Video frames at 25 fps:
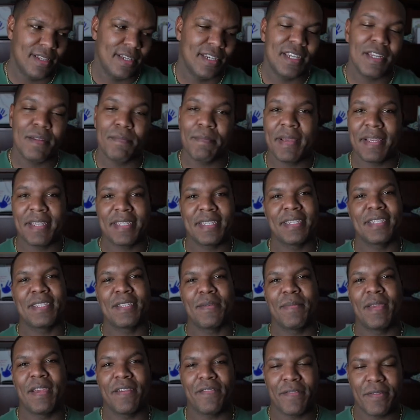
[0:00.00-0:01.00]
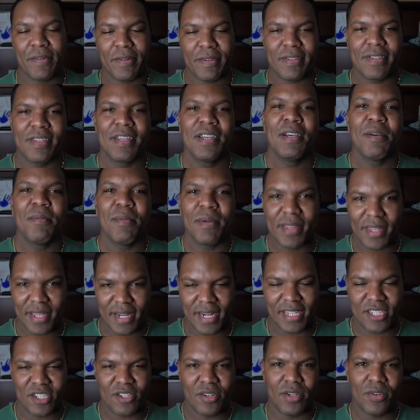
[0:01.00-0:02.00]
Didn't make sense to me at first, but then
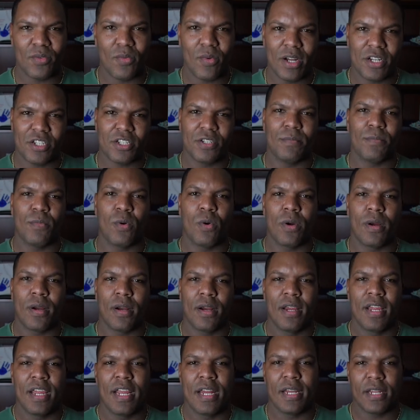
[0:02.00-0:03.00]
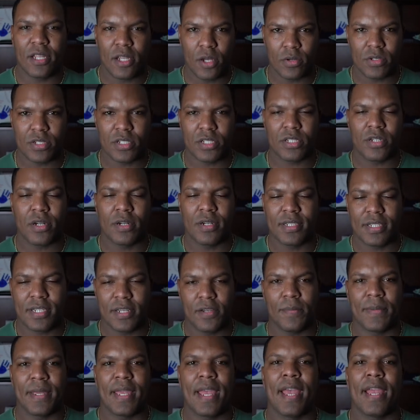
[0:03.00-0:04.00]
I started watching more, and the coaches started
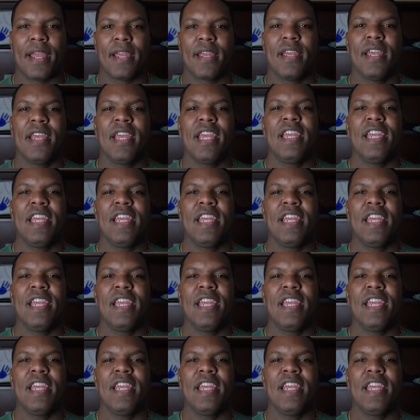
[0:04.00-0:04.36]
telling me, hey,